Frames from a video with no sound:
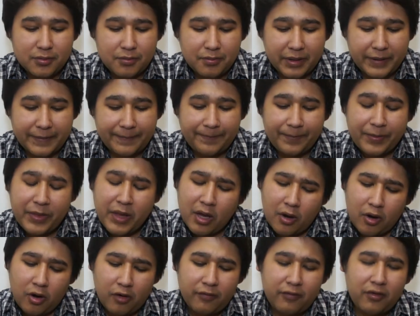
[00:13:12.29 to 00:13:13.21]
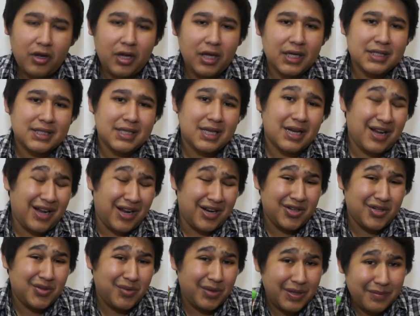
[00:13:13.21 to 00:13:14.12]
But overall, like I said,
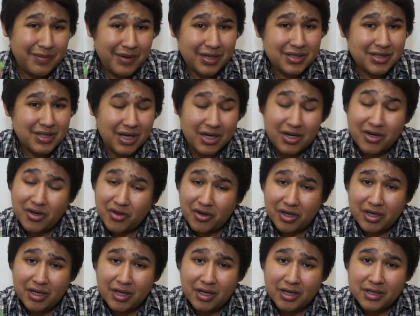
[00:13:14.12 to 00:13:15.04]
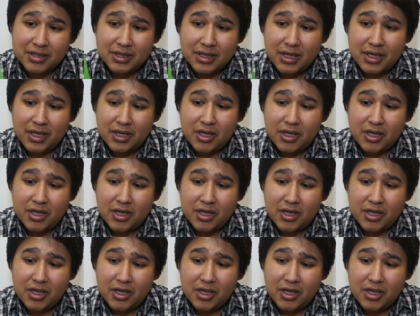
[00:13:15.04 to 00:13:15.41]
under 20 bucks, under $30, you